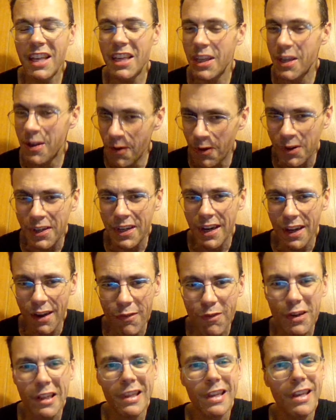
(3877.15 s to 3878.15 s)
you
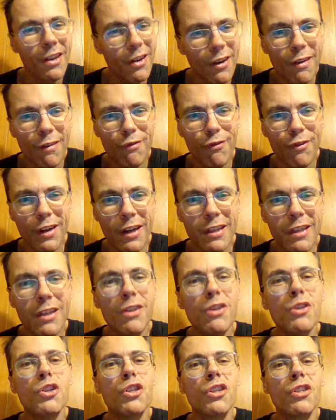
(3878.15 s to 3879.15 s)
definitely are affected.
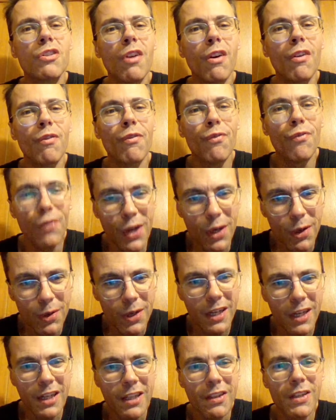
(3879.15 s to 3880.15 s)
You just don't feel
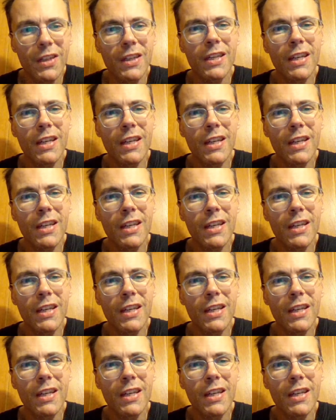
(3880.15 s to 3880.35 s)
it.